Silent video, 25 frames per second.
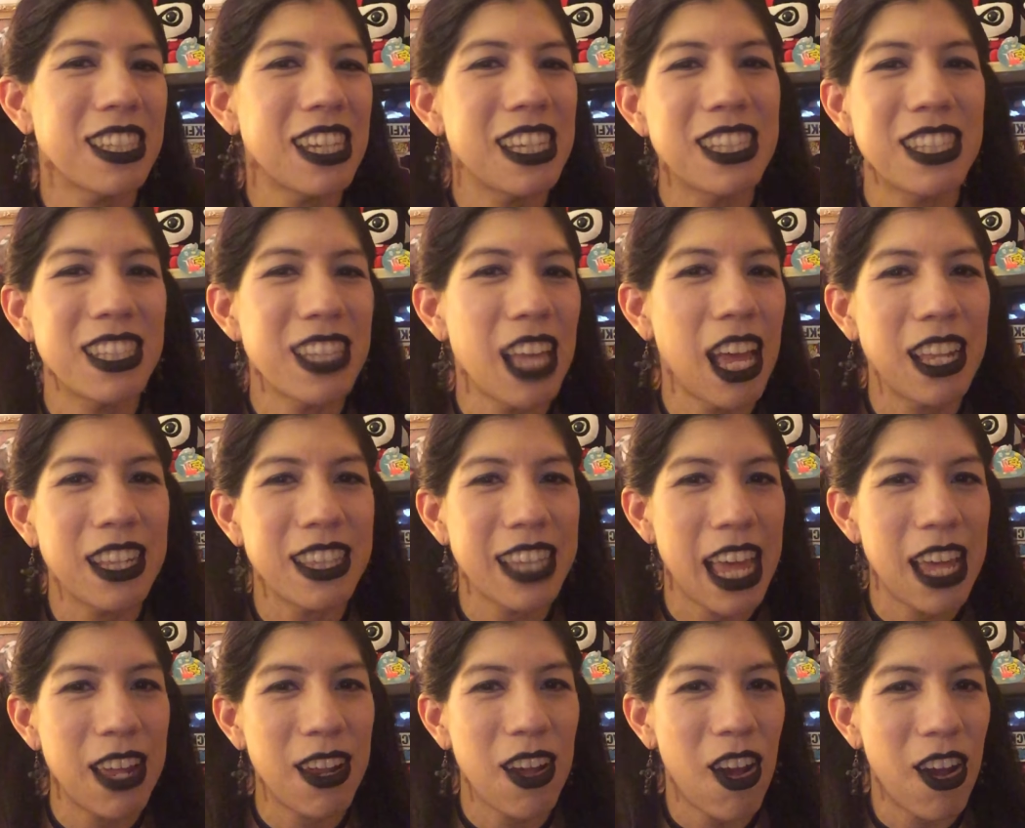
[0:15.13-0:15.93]
It's
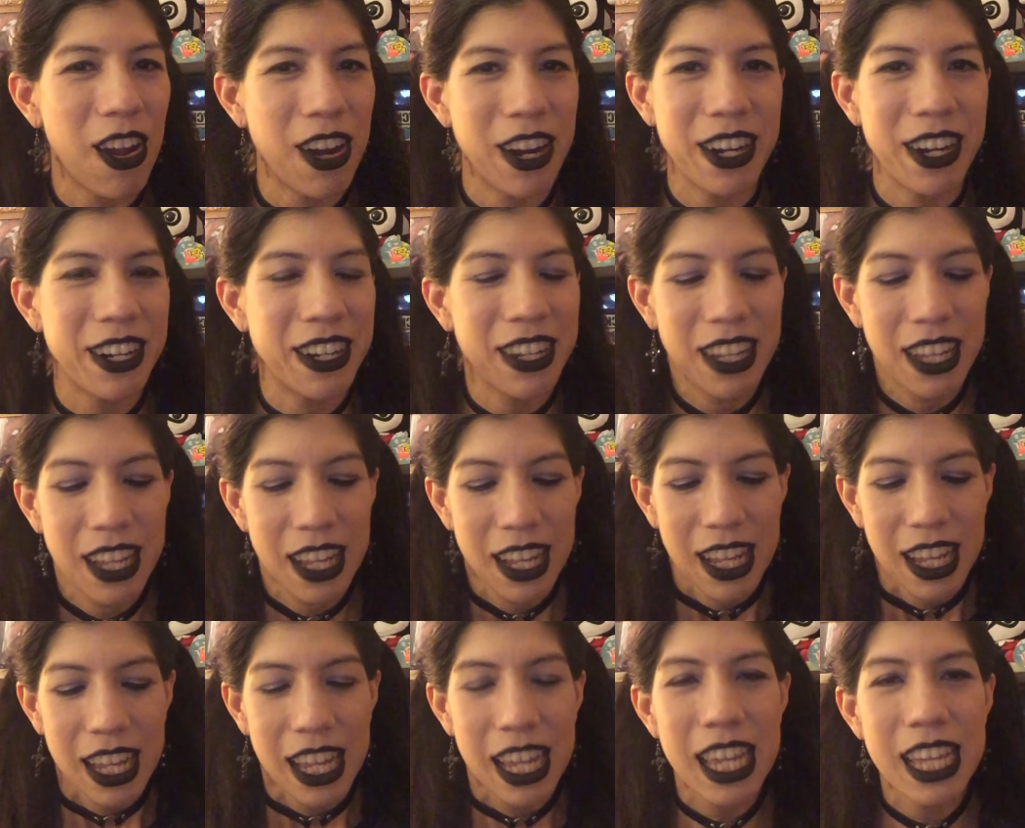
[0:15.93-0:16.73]
not that hard.
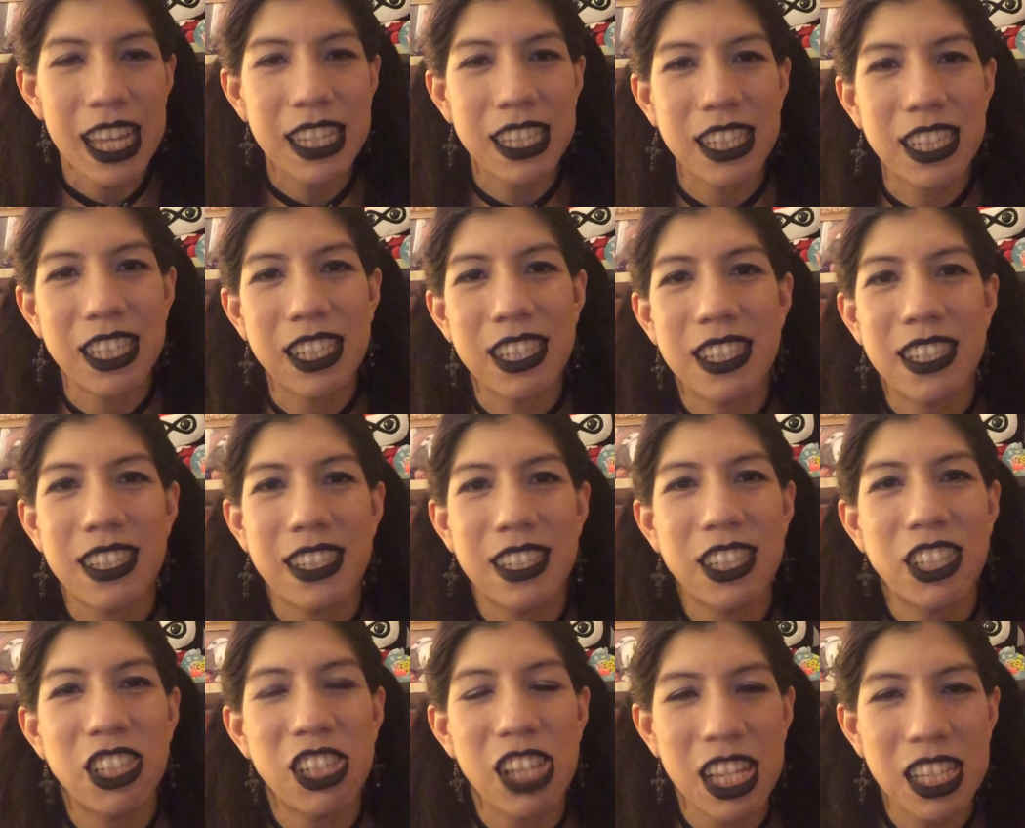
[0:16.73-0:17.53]
It's
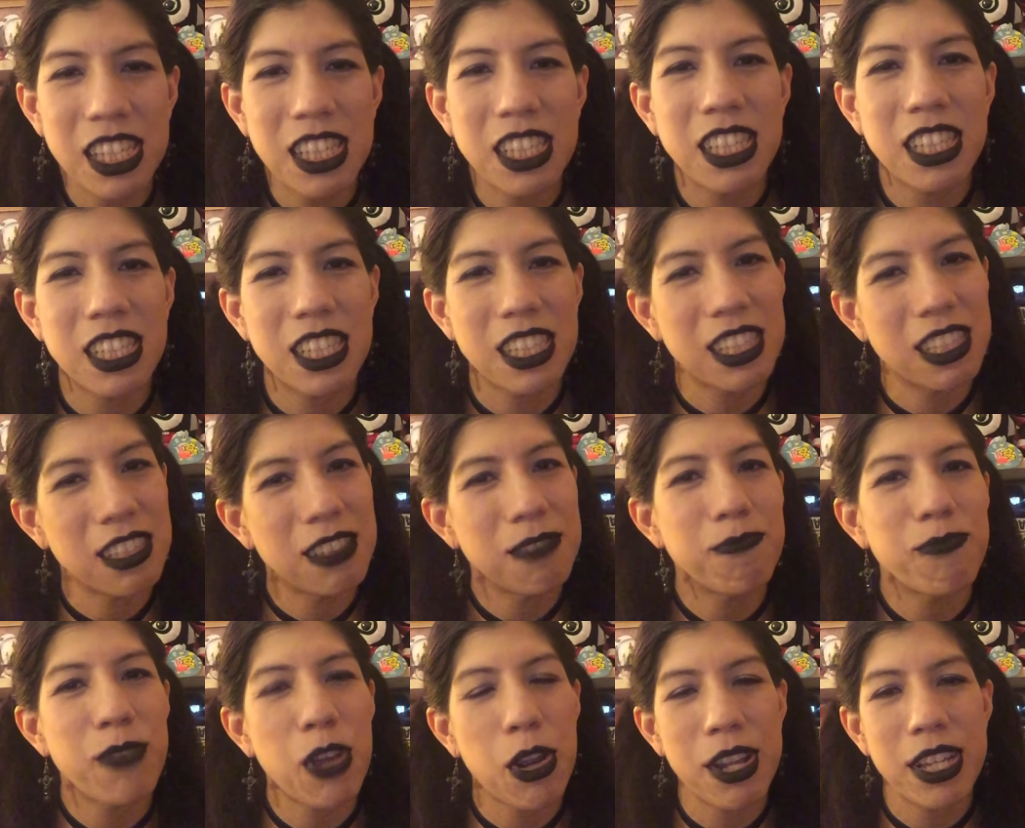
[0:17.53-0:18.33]
just
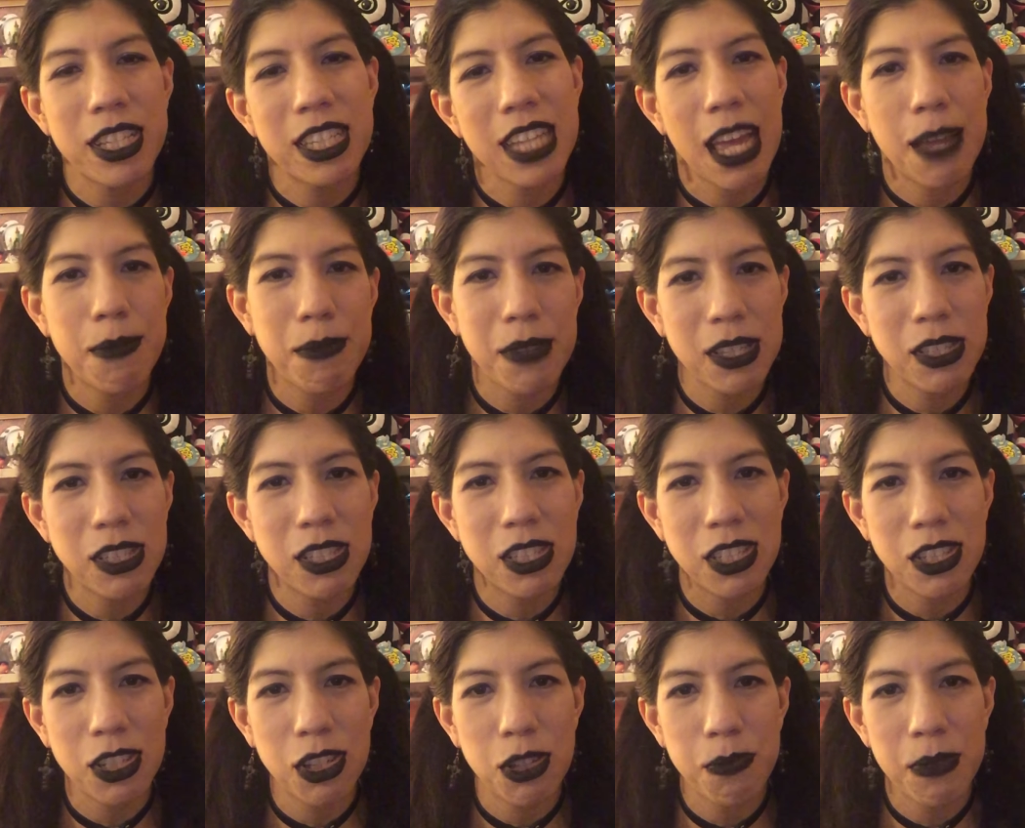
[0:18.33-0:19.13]
very time
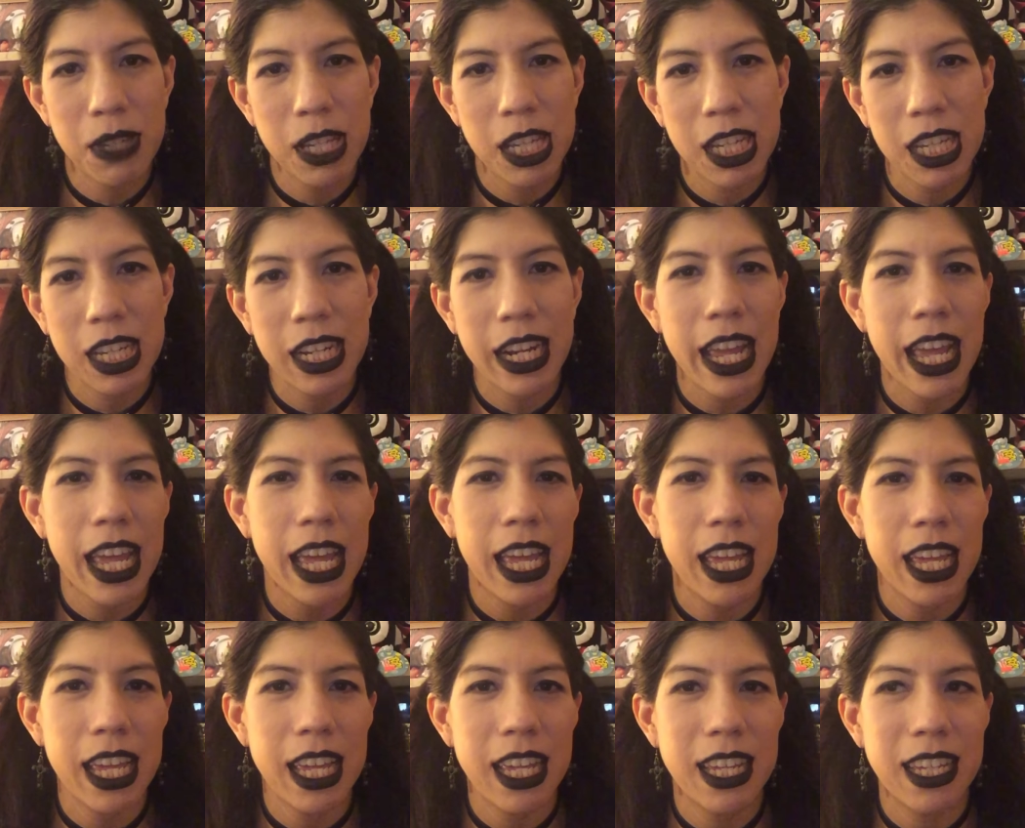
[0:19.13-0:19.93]
consuming,
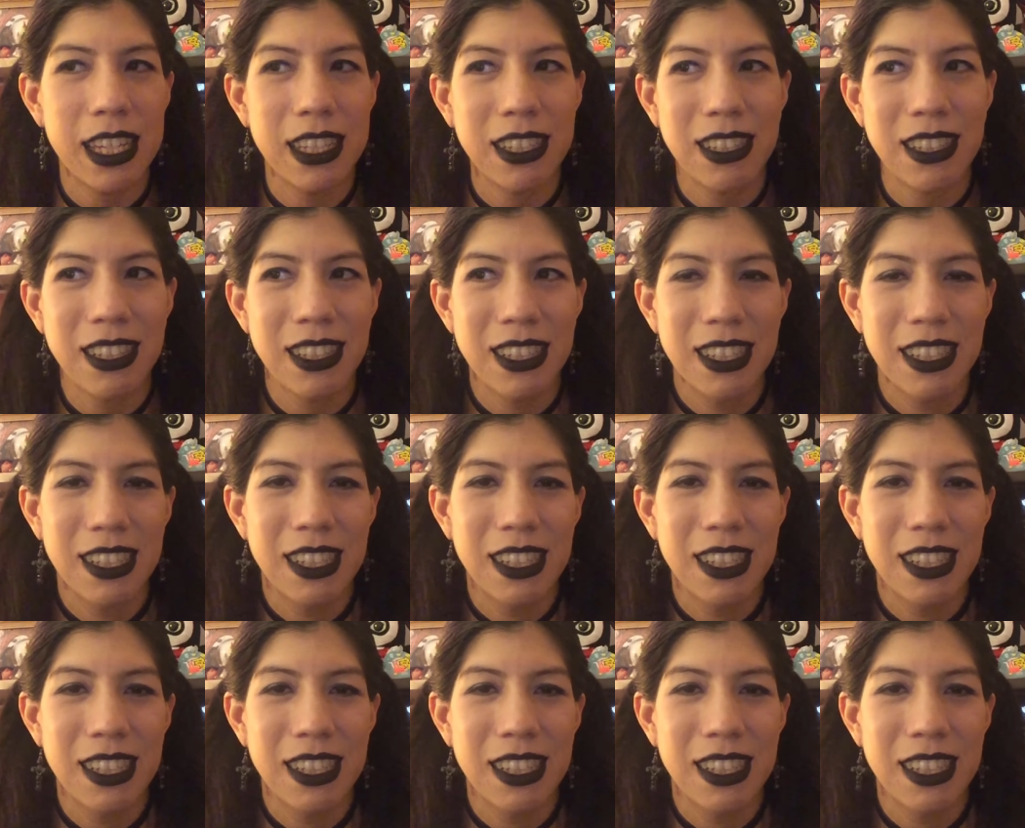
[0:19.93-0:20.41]
and